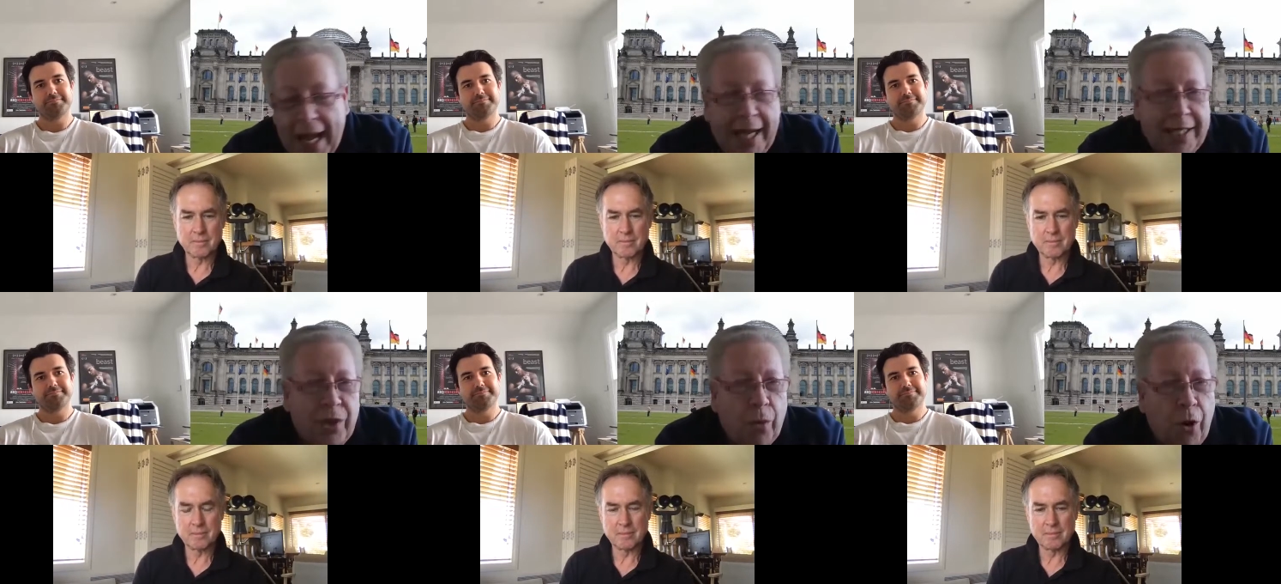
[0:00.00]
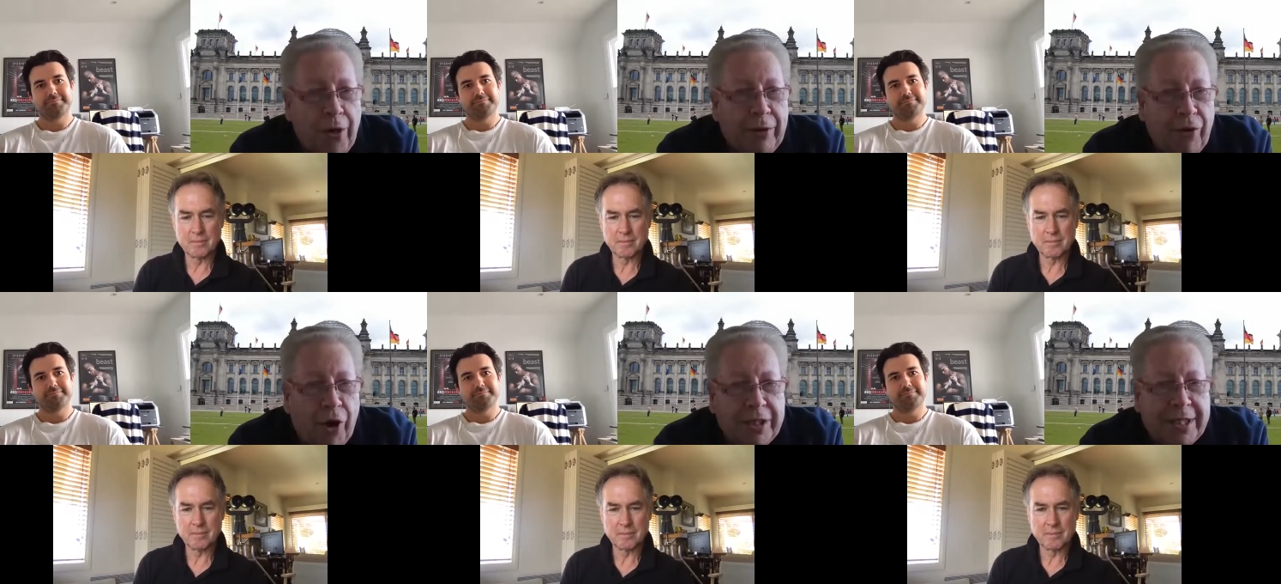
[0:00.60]
Speaker 1: and Warwick
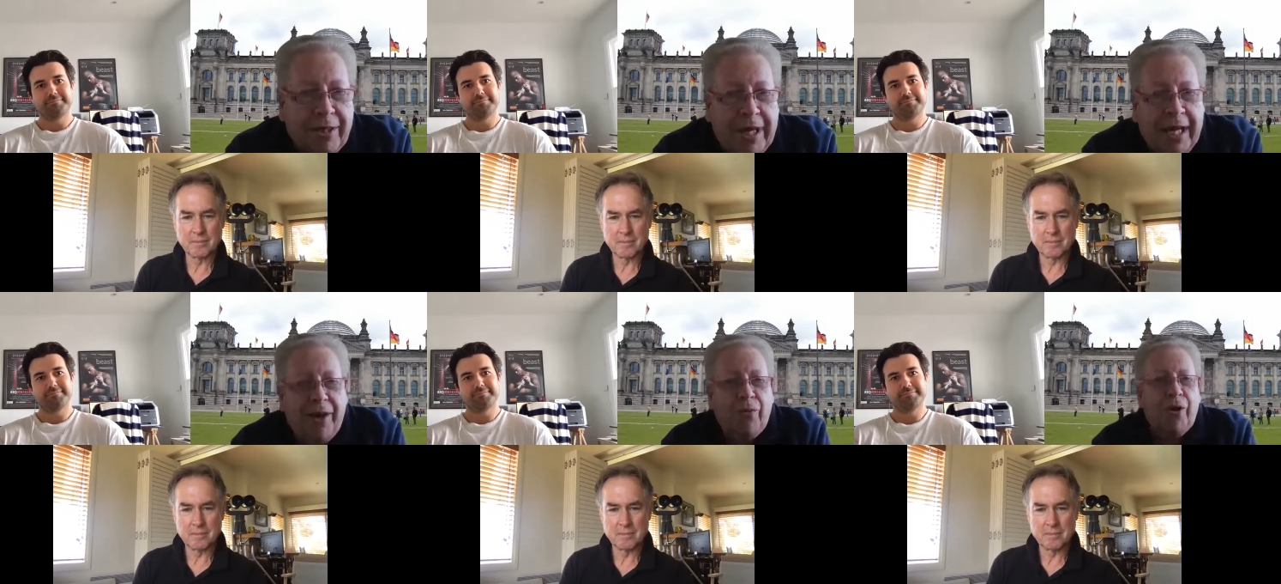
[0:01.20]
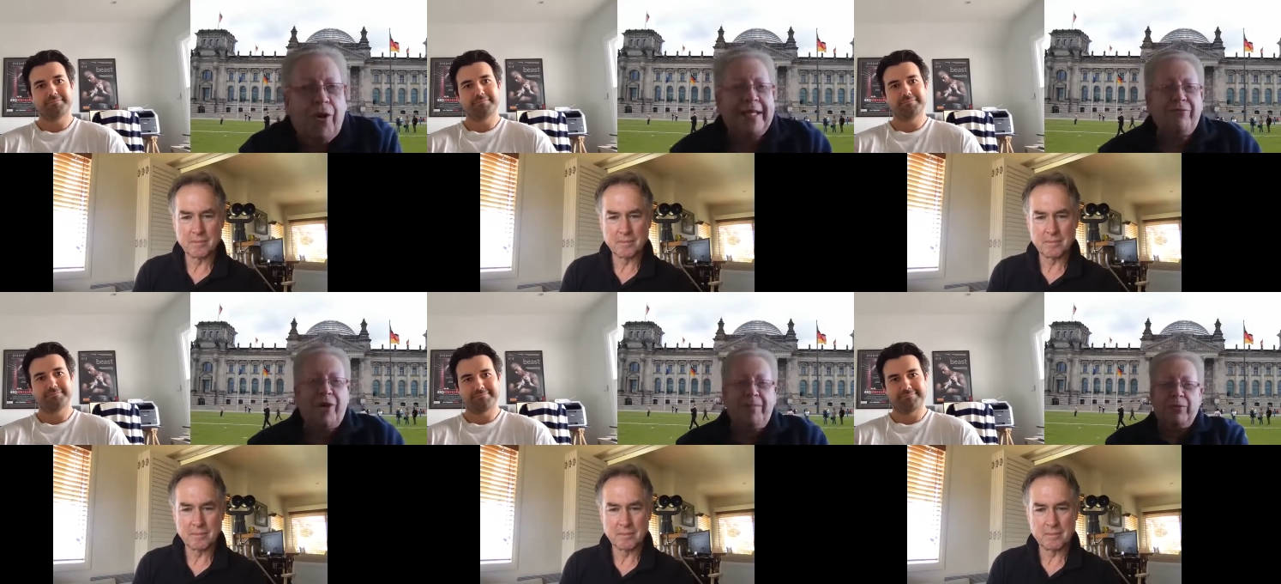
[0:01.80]
Ross. Warwick
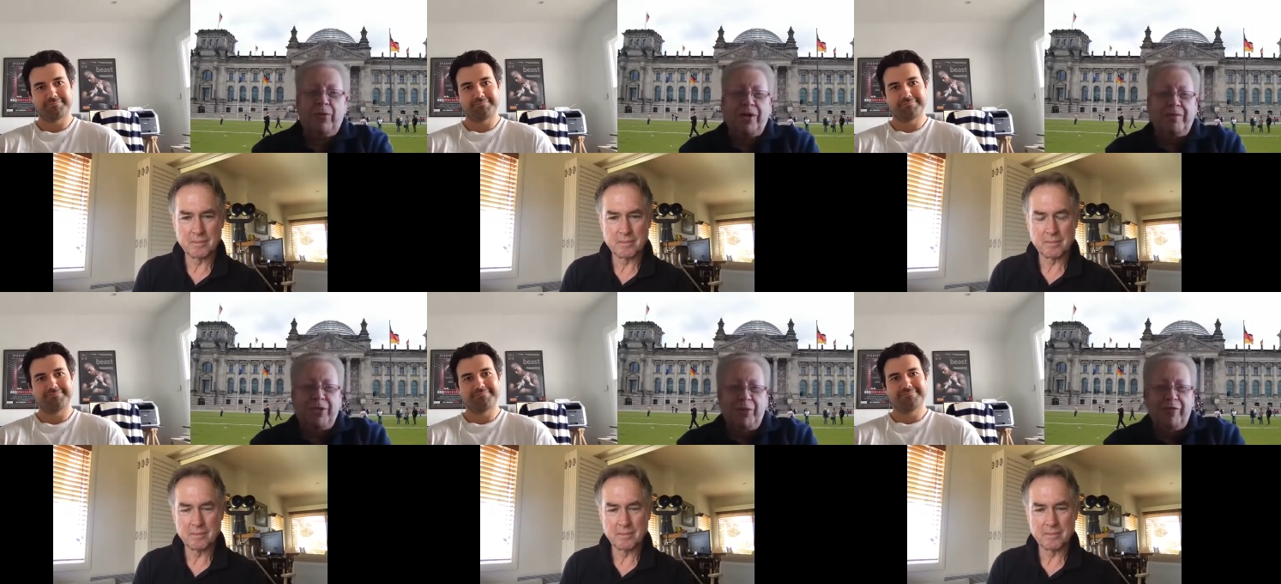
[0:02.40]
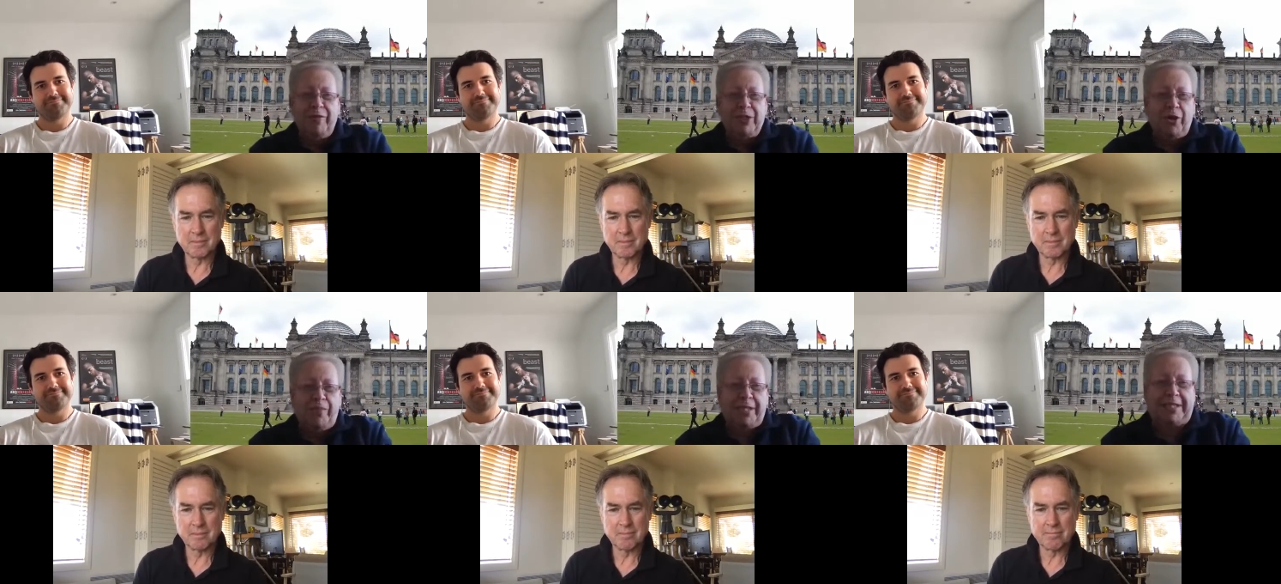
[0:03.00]
and Robert, welcome to Movie
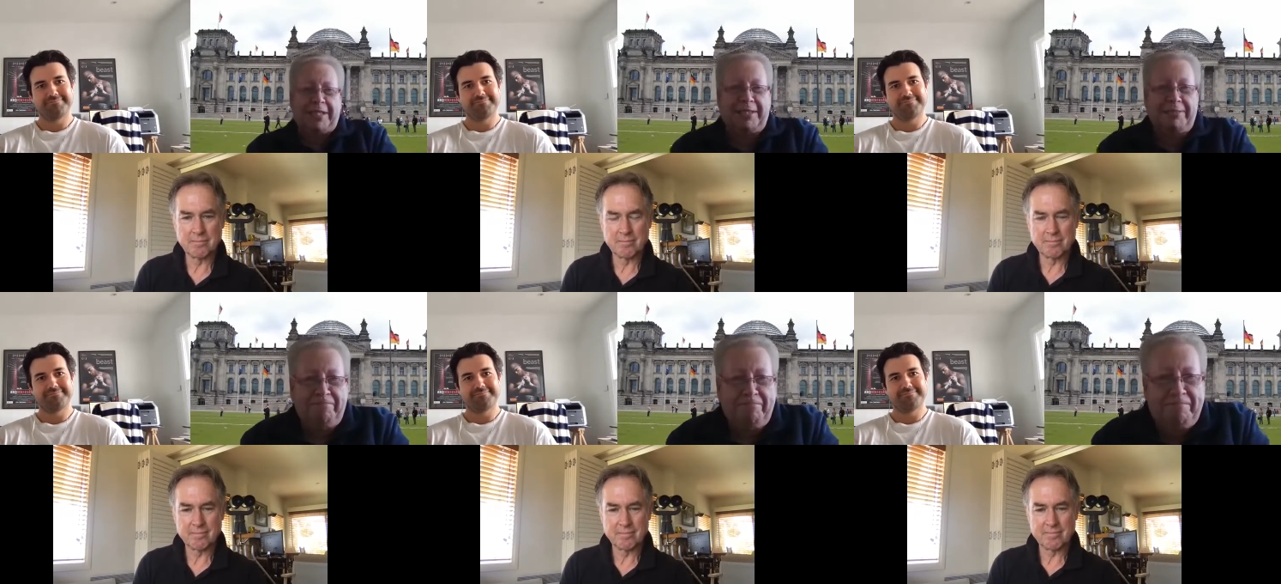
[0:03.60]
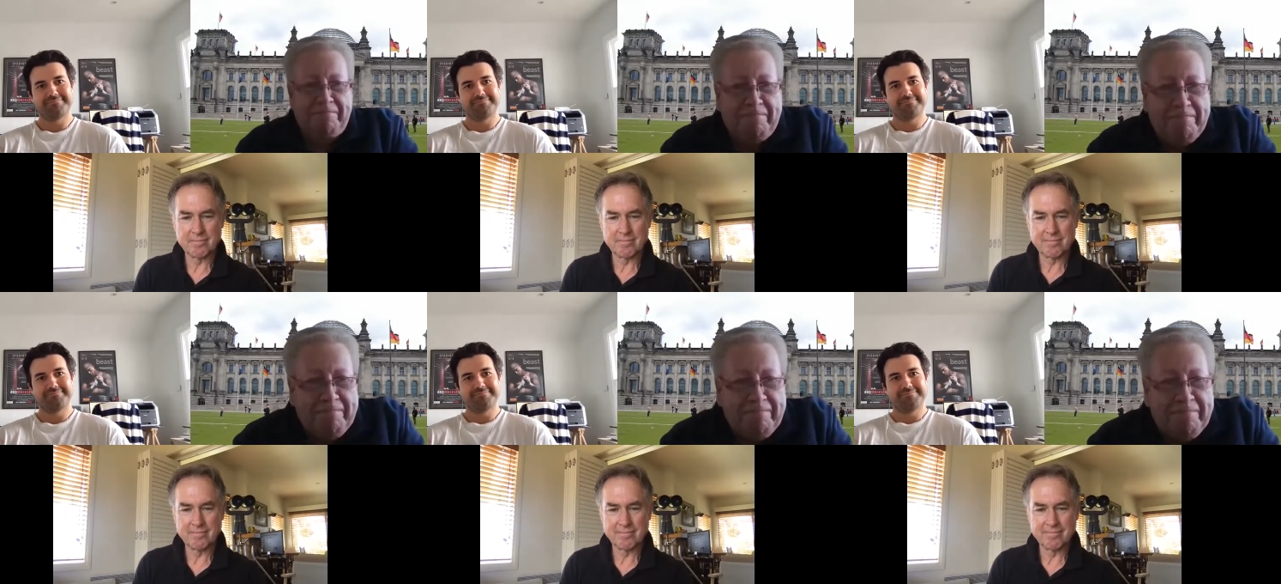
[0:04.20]
Metropolis.
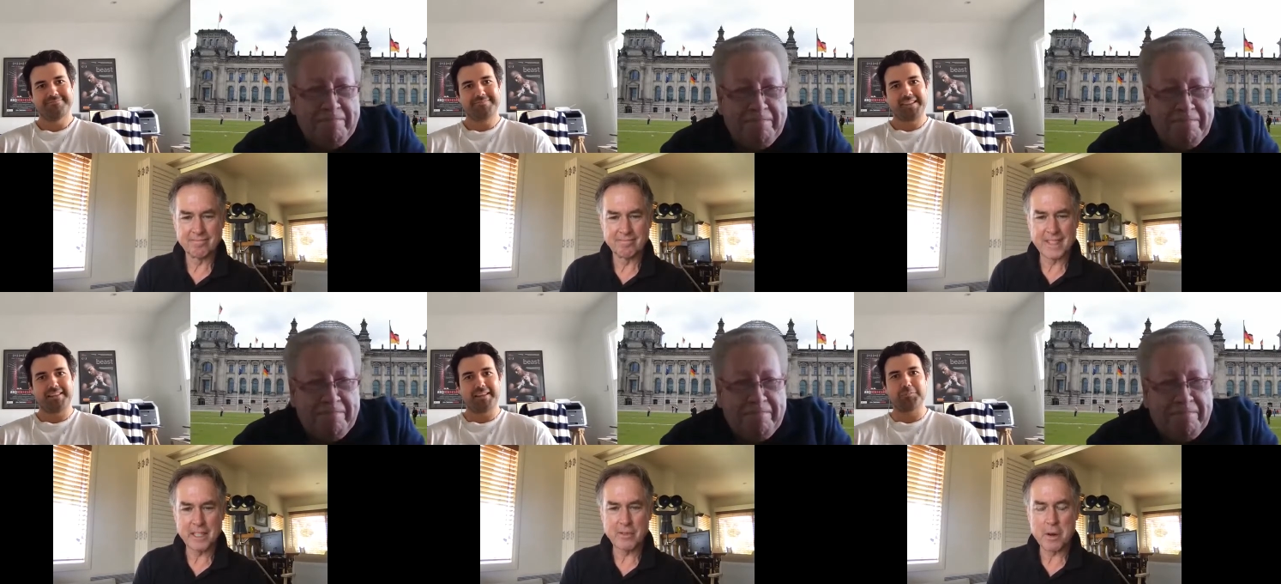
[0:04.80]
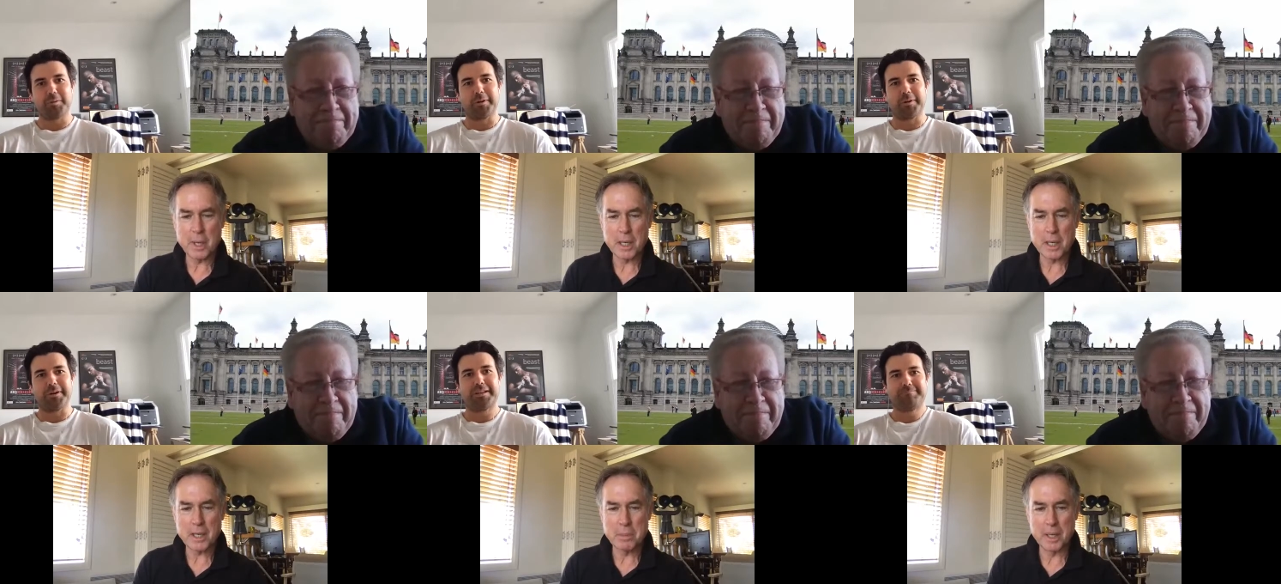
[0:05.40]
Speaker 2: Thanks very Thanks,
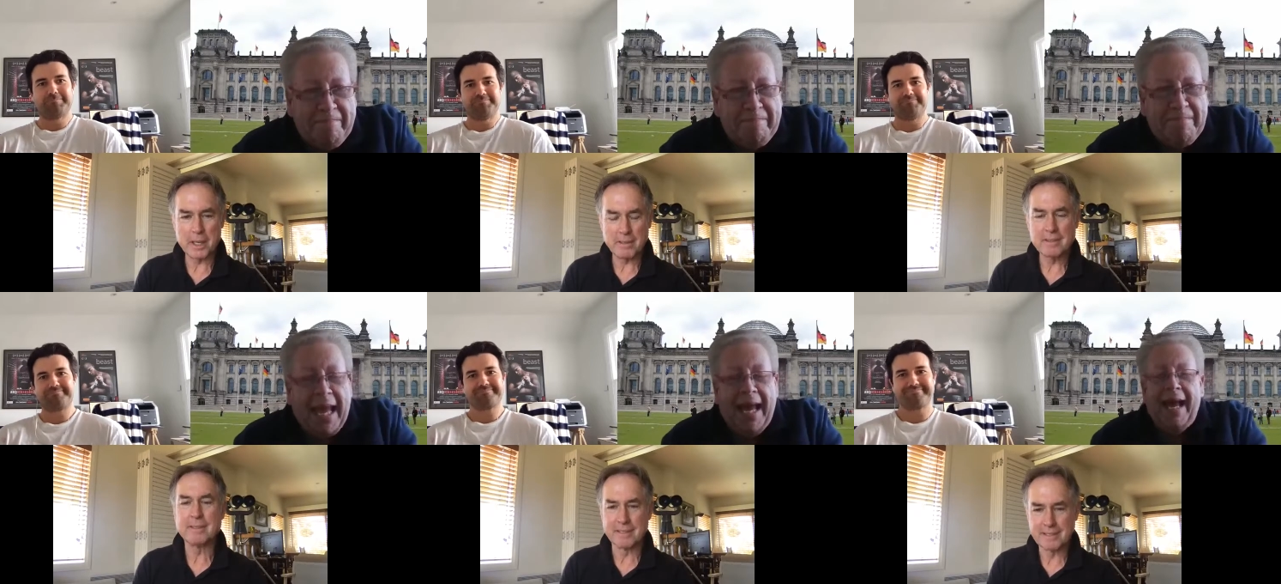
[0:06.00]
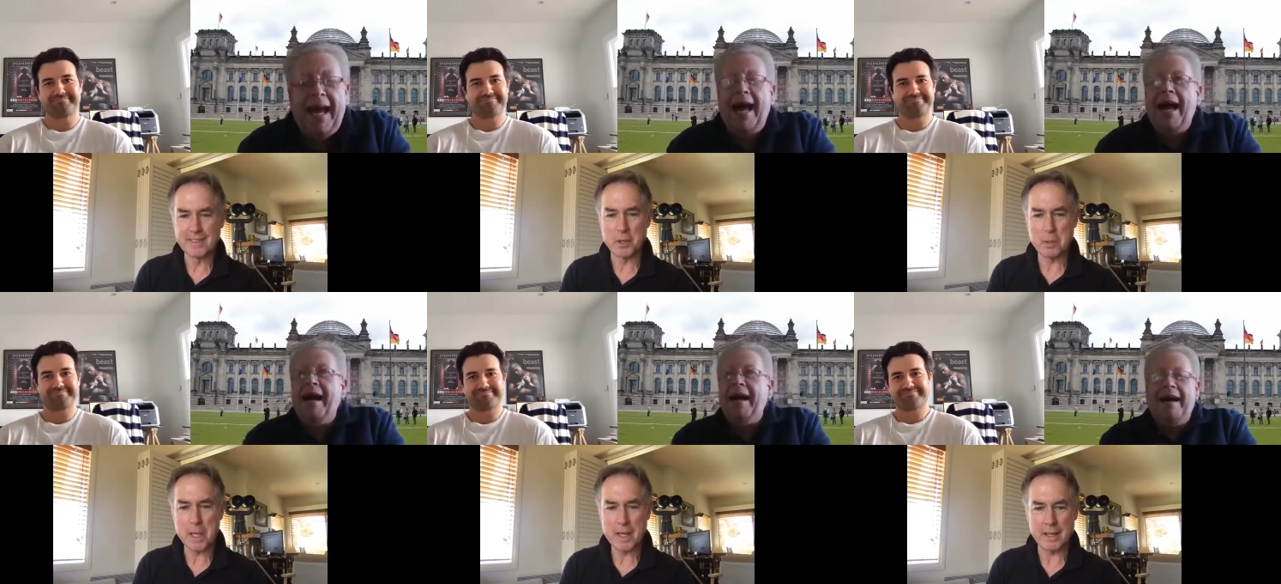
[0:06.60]
much, Peter. Good to be
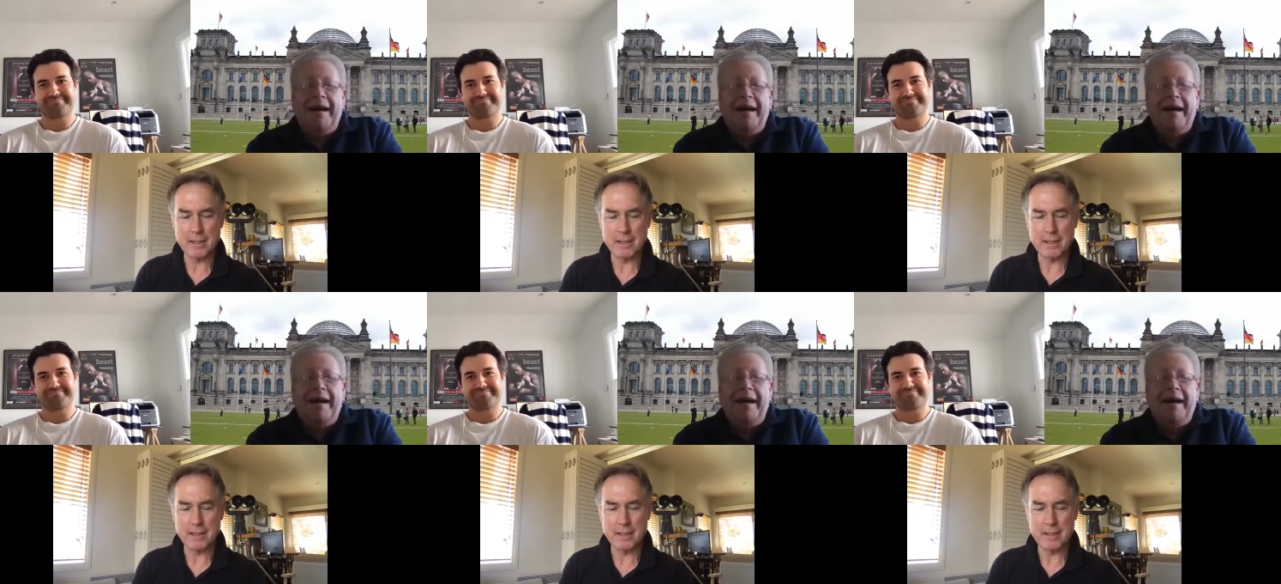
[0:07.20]
here.